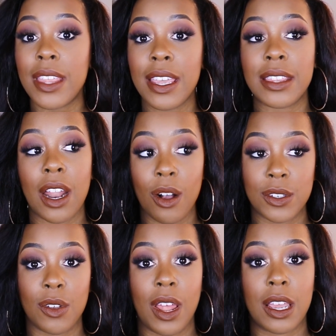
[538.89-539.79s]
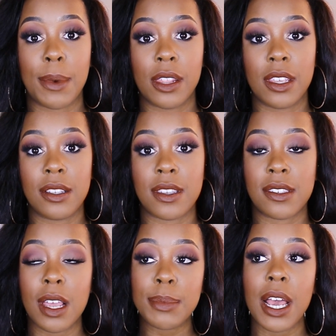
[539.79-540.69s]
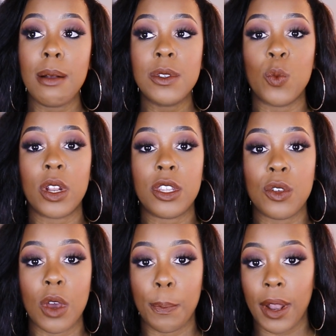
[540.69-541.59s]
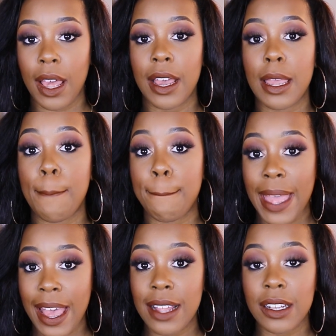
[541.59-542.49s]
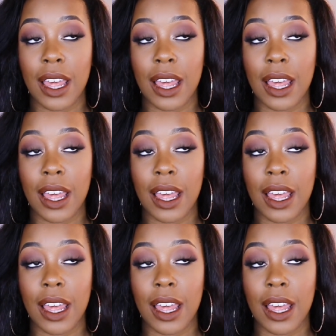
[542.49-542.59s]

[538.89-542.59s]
thing that I also like about these is sometimes when you apply a matte,